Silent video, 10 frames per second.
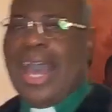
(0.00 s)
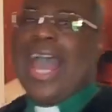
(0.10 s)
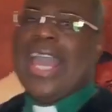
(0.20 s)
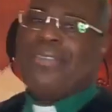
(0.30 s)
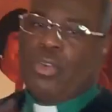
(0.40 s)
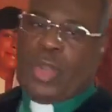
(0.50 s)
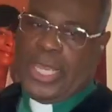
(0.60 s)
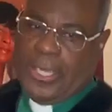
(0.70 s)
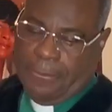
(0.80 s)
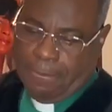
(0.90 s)
I have a
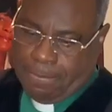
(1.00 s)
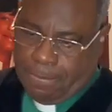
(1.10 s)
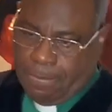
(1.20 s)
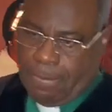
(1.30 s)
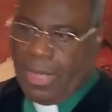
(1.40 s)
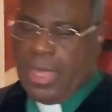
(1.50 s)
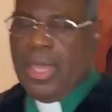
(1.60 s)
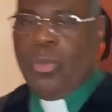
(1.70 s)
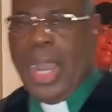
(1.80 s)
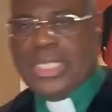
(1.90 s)
record.
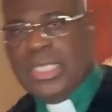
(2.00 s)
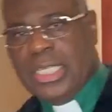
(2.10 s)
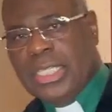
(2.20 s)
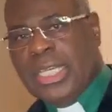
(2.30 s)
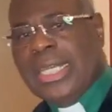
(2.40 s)
Watch this.